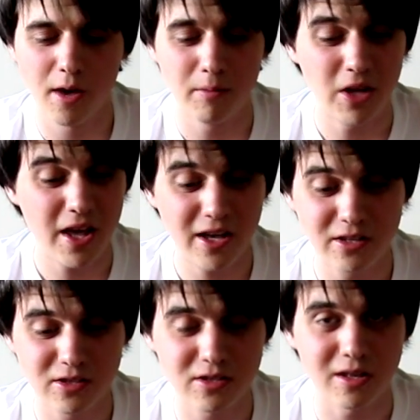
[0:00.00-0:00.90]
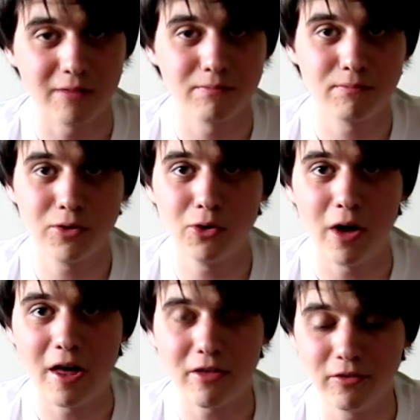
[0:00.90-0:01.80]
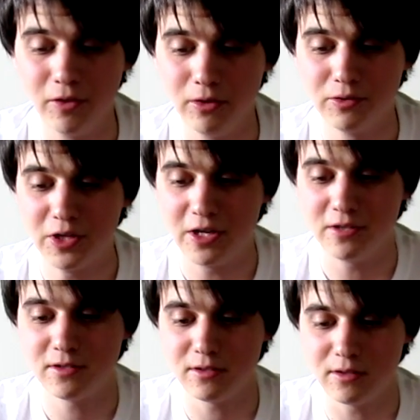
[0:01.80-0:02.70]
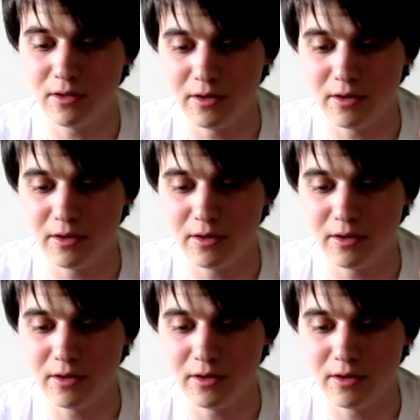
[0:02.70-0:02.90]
But here it's just that pure ethanol taste.